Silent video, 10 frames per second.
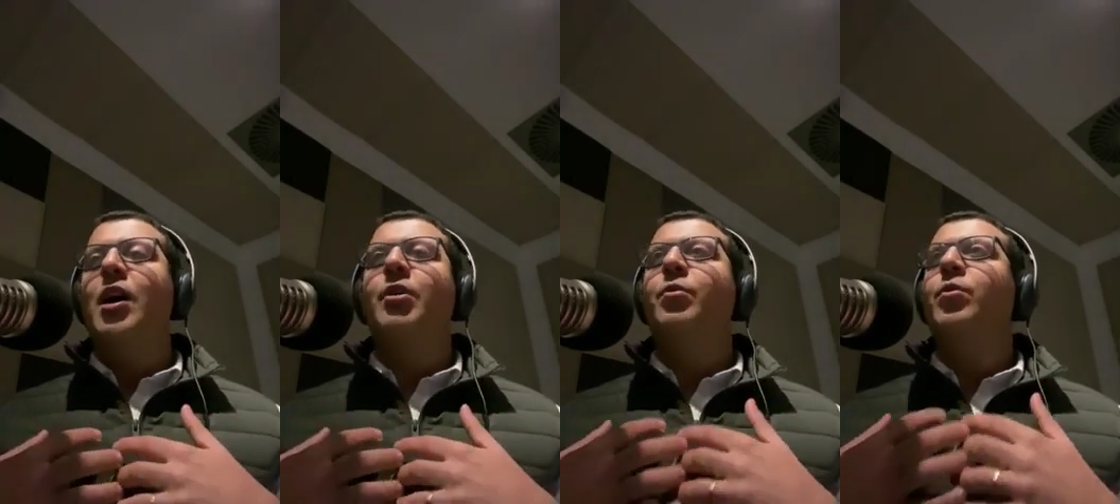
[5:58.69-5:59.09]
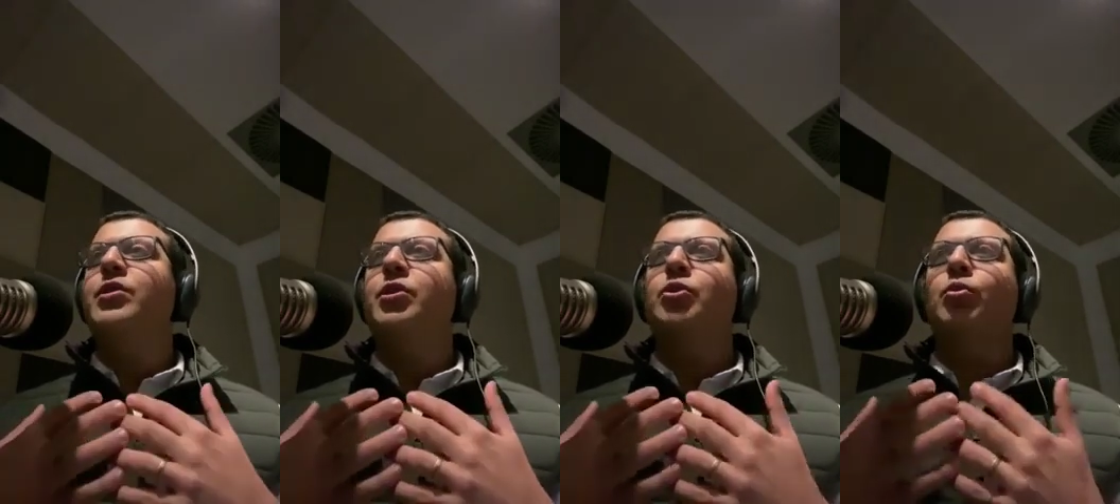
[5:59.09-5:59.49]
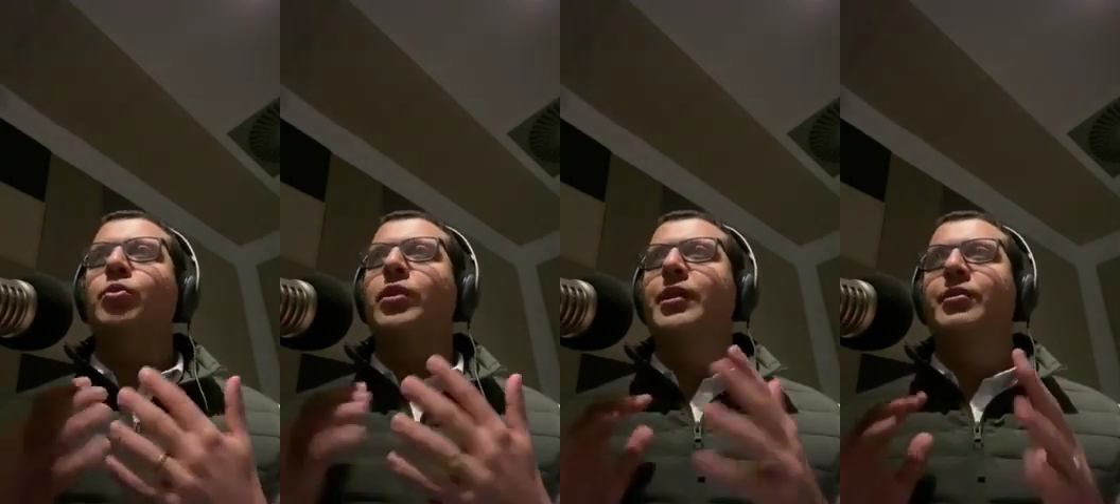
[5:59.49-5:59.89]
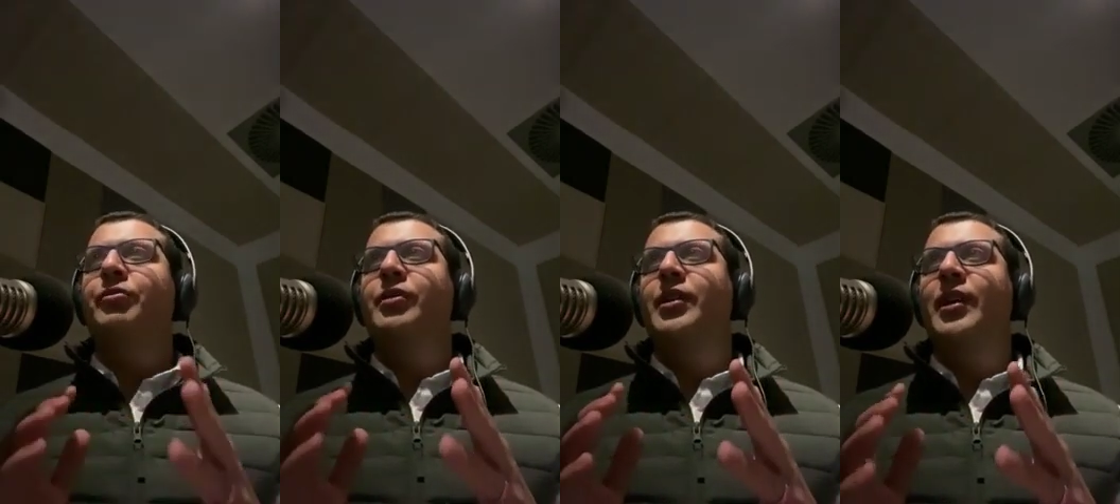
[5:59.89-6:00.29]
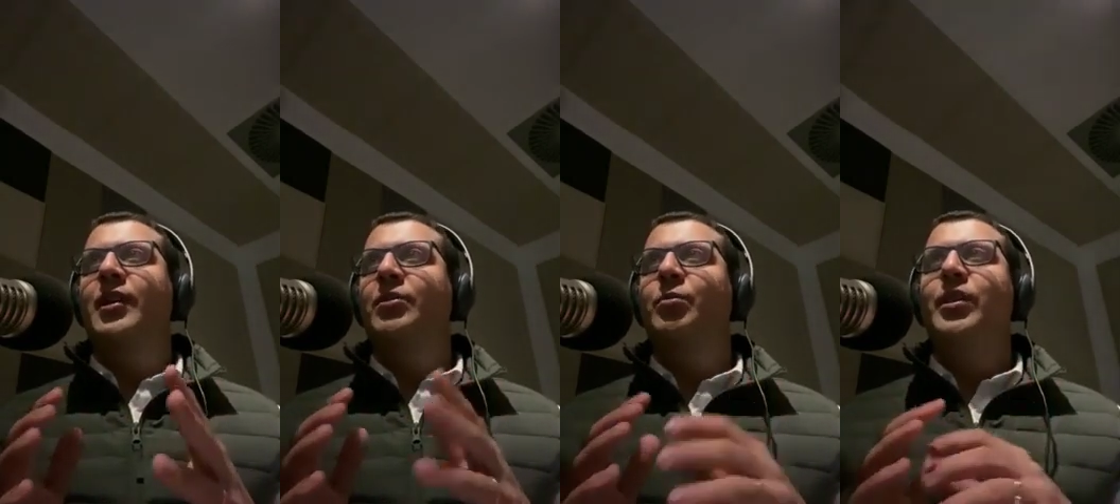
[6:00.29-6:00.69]
Our words are totally different again.
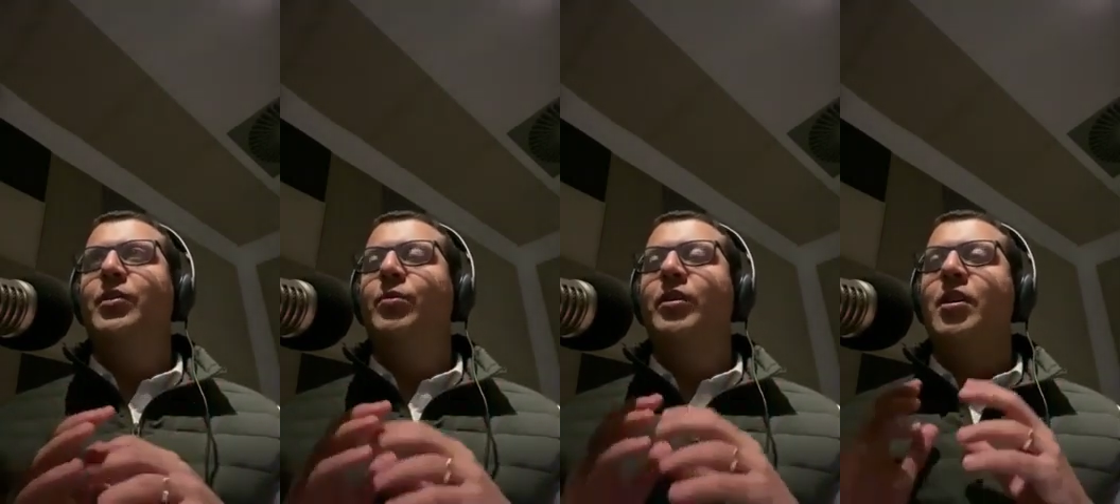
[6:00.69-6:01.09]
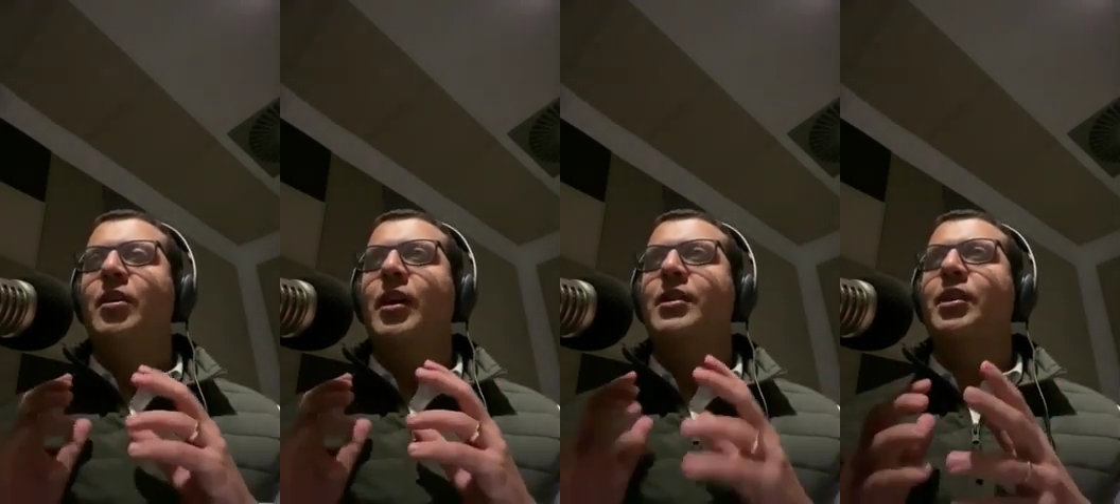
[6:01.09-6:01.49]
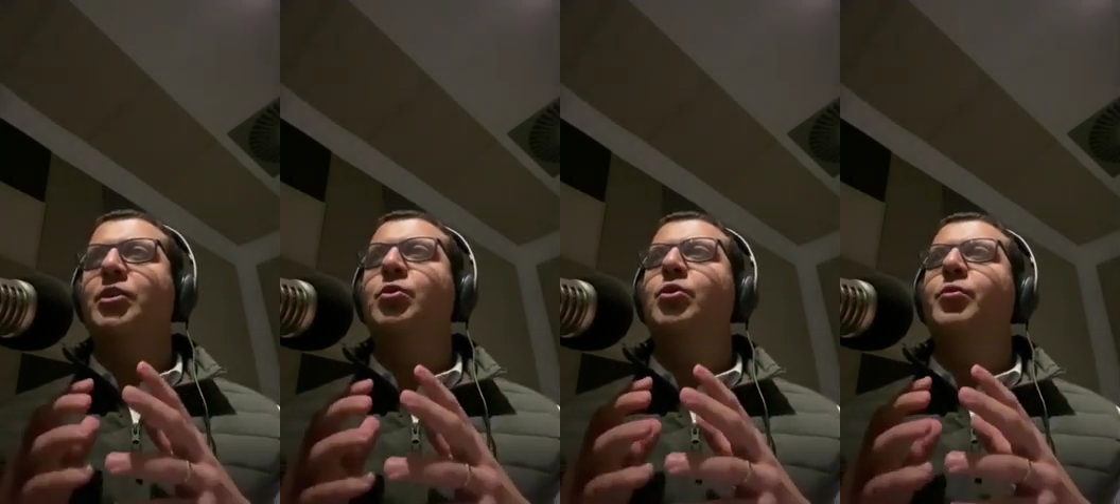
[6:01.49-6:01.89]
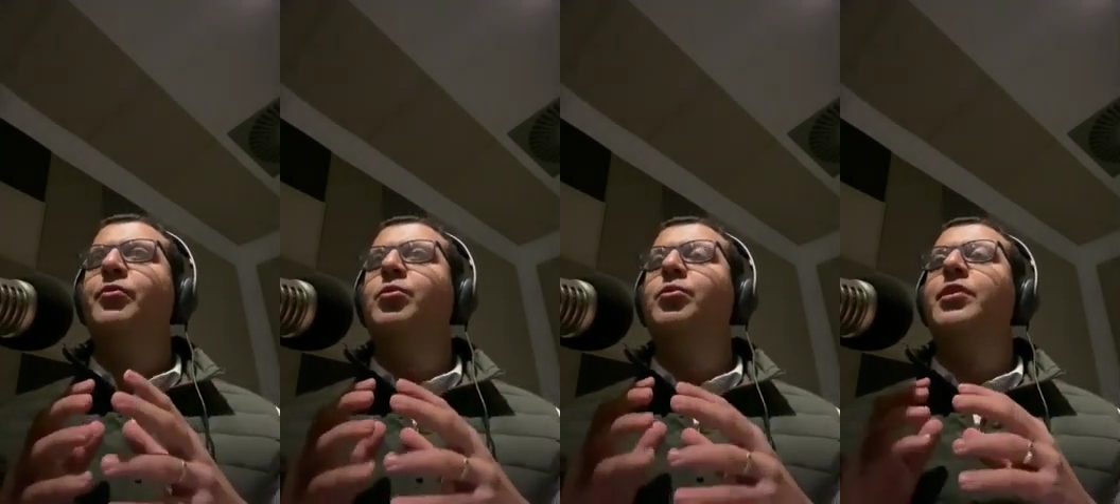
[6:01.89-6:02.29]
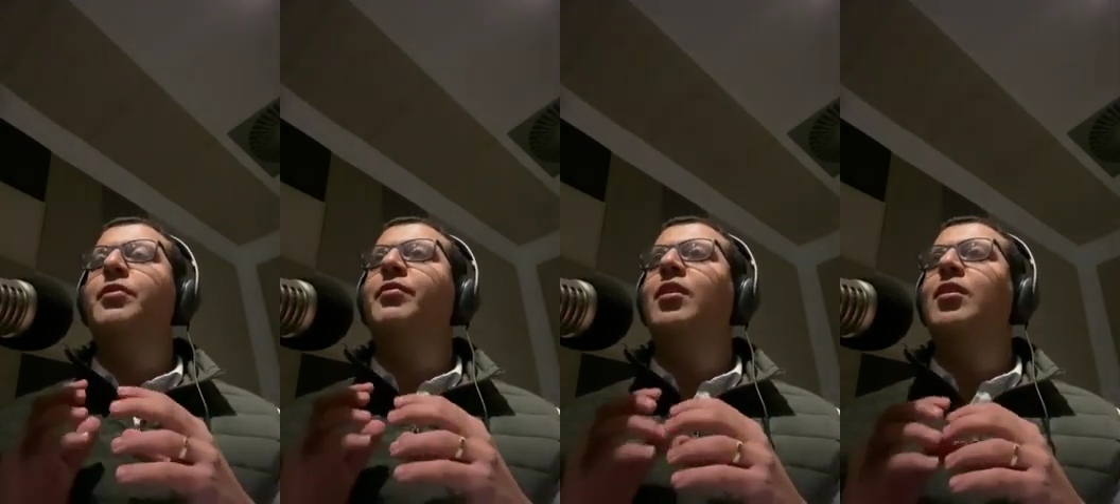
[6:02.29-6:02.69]
We are, as I told you before,
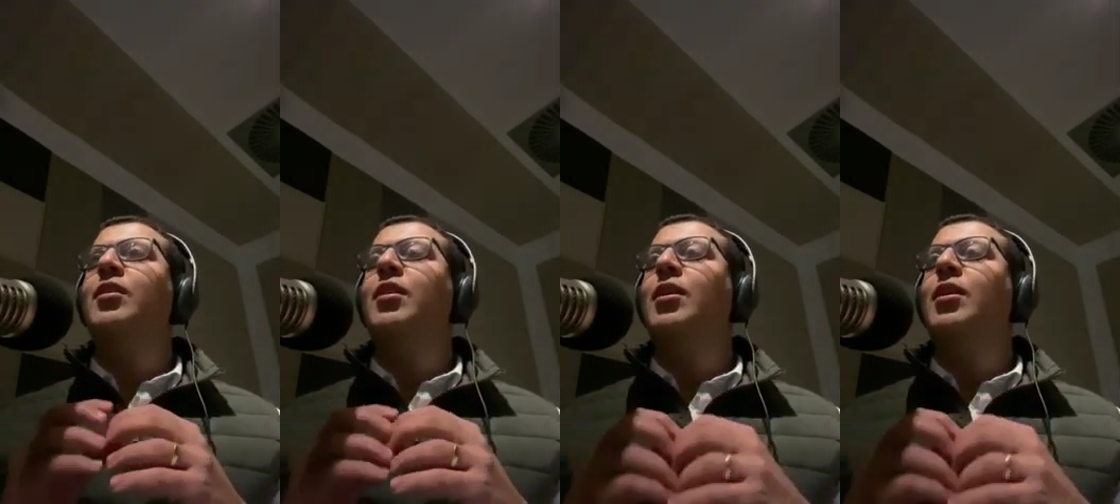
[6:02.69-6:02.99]
Safe, our